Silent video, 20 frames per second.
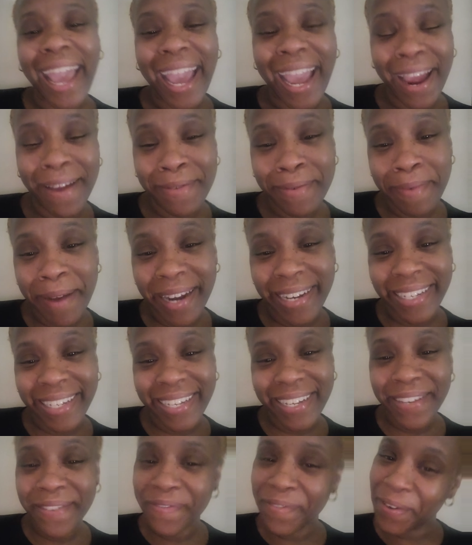Hey
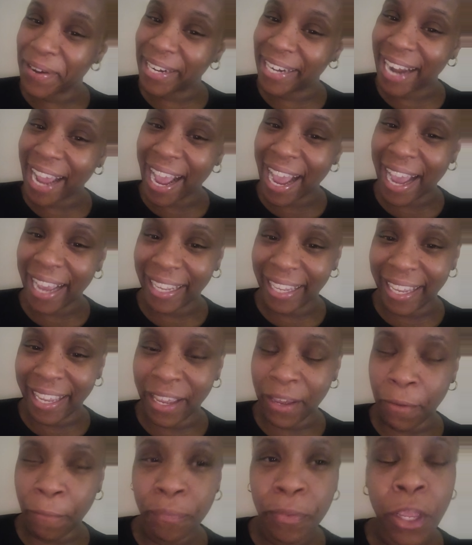everybody,
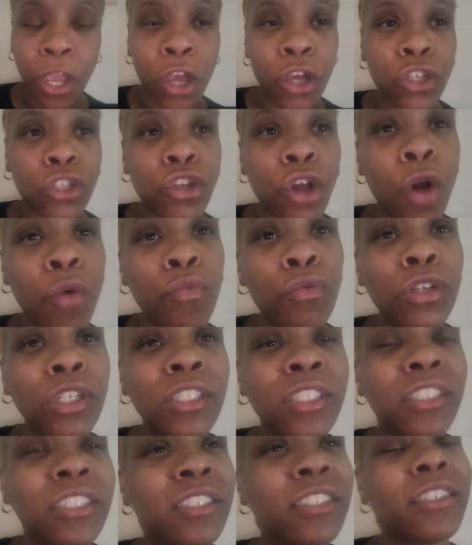49M. So I want
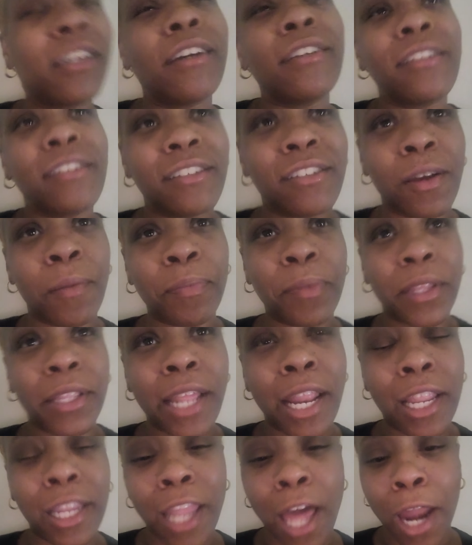to discuss something
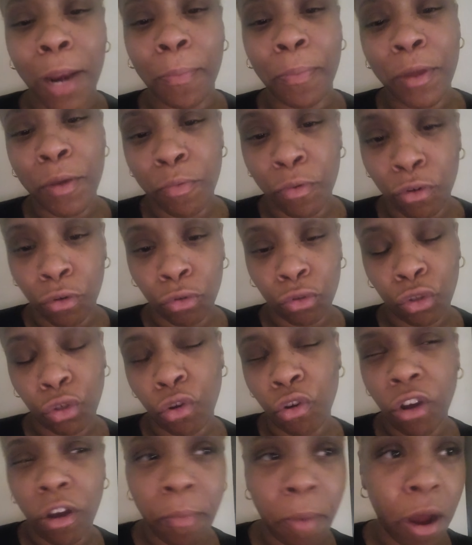that a lot of people don't
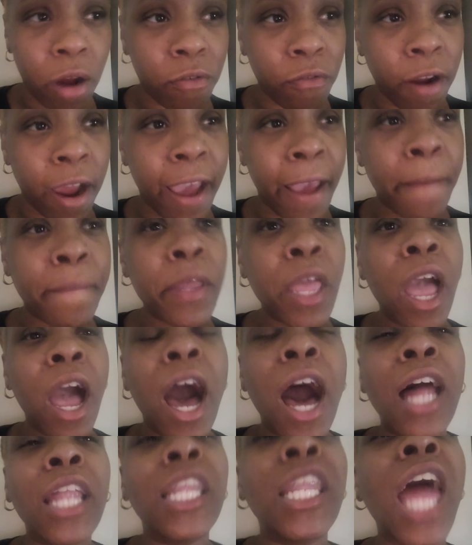talk about, right?
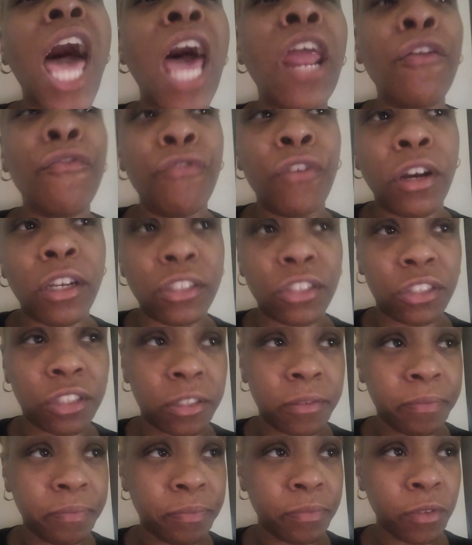A lot of
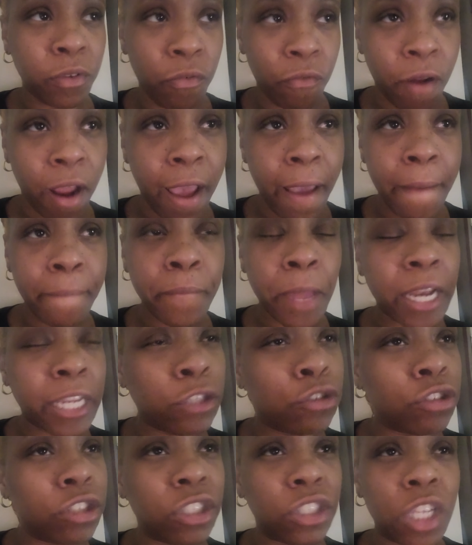us, right? I
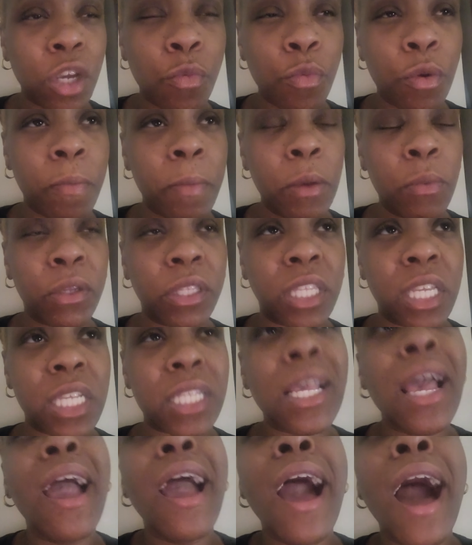need you to stick with me with
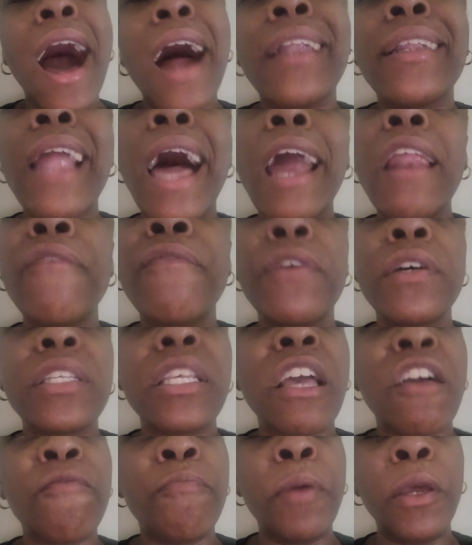this. A lot of
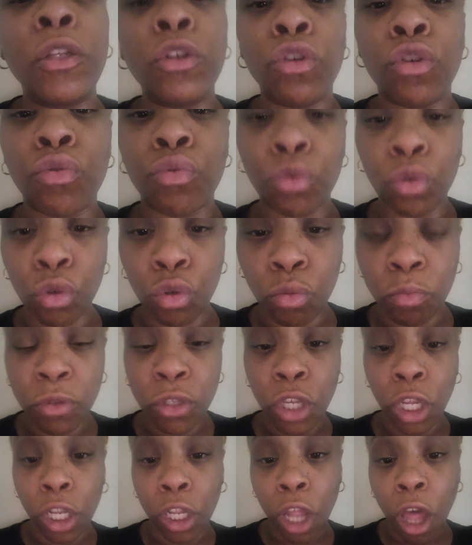us have been
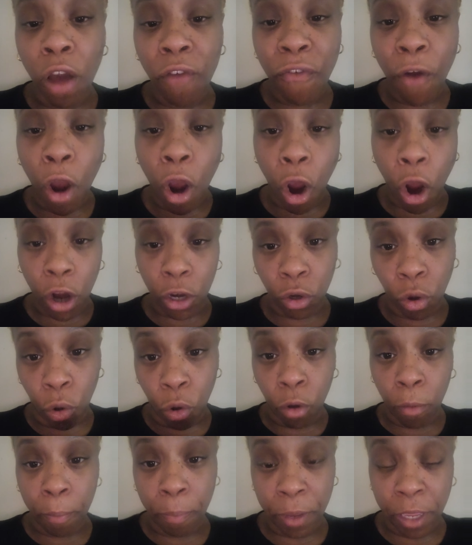groomed to love harder
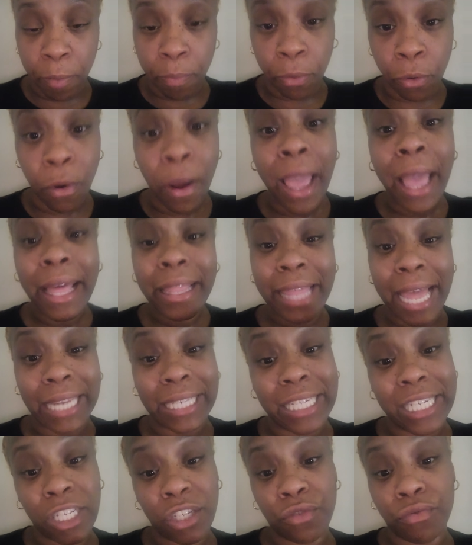on people
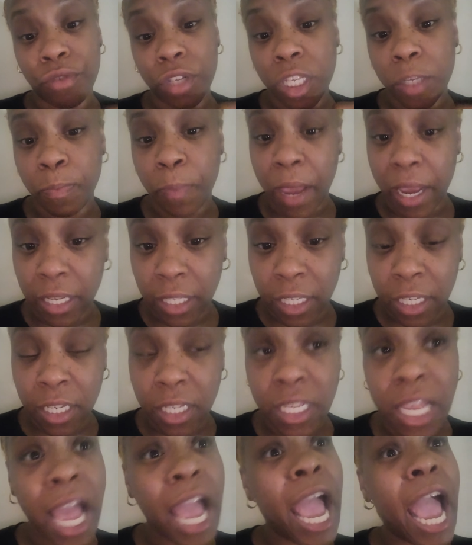that disrespect
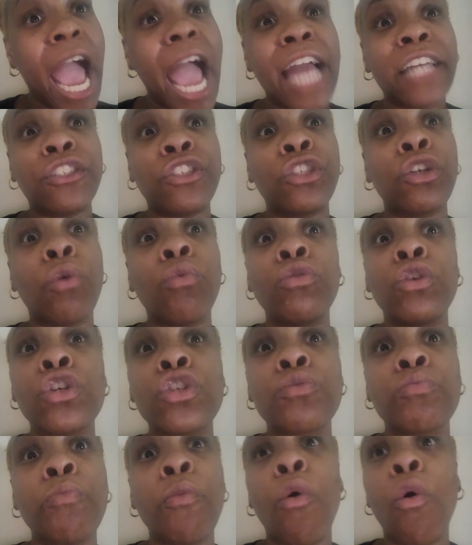us, has shown
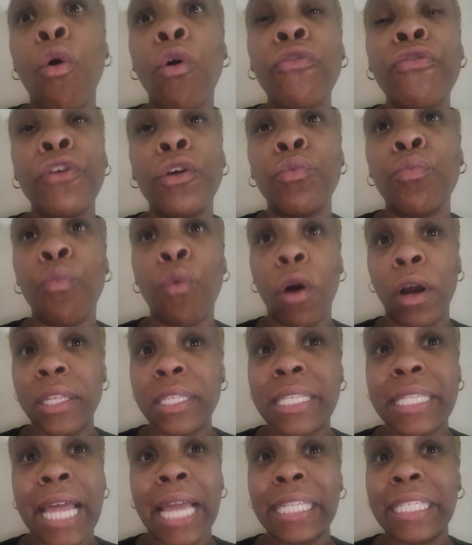us more than
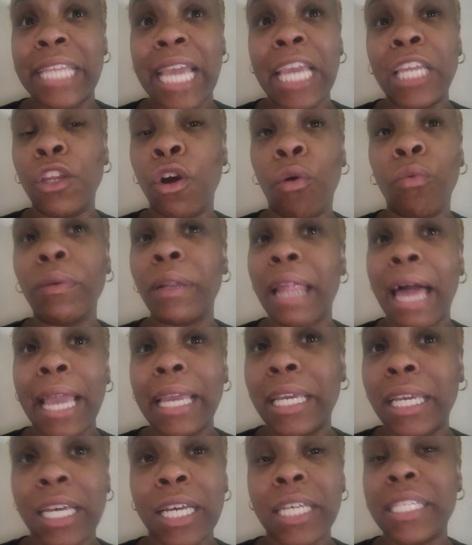once that they don't
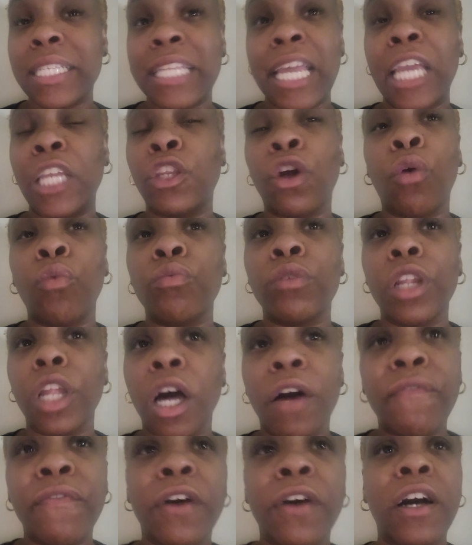like us, they don't
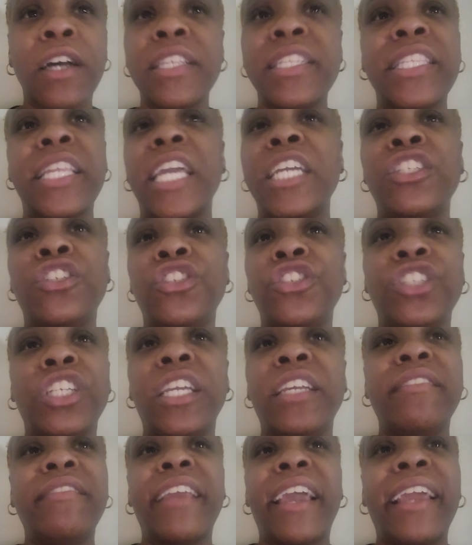love us, they
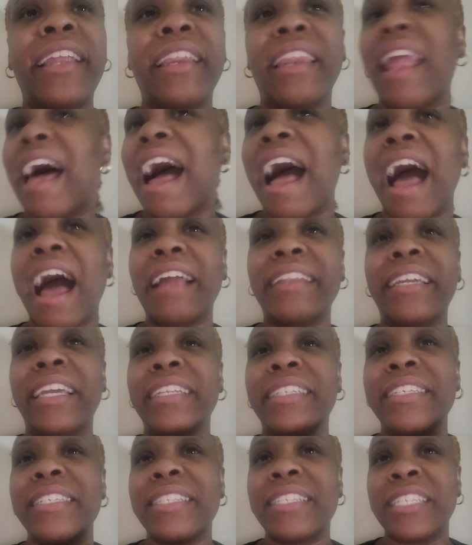cheat, they lie,
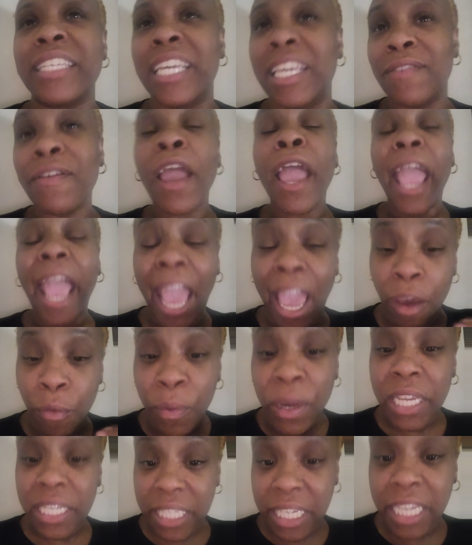they deceive,
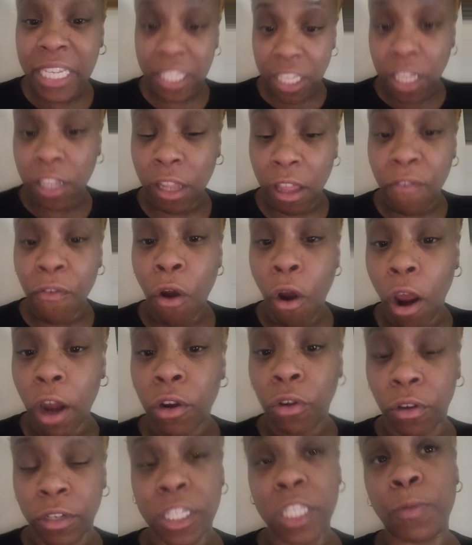and we tend to love
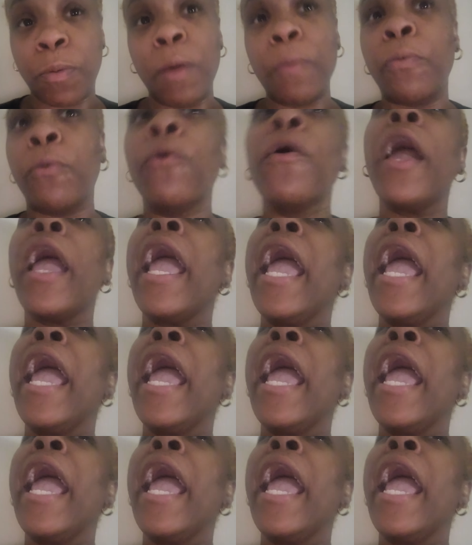harder on these people.